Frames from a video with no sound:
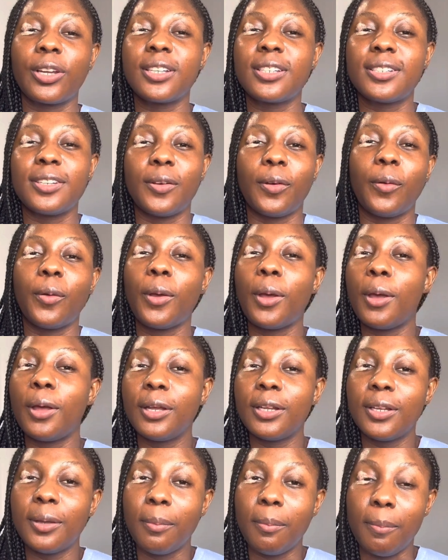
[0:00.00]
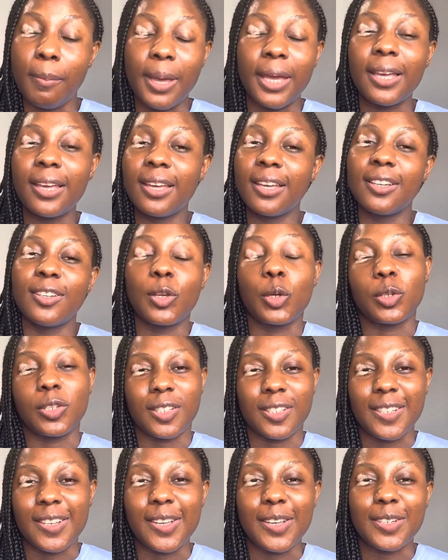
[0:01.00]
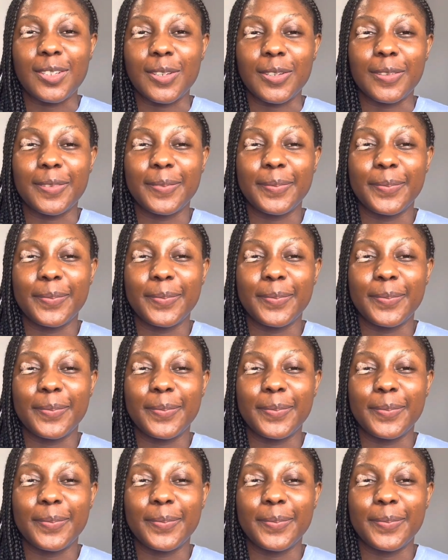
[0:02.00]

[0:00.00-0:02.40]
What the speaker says: So make your decision.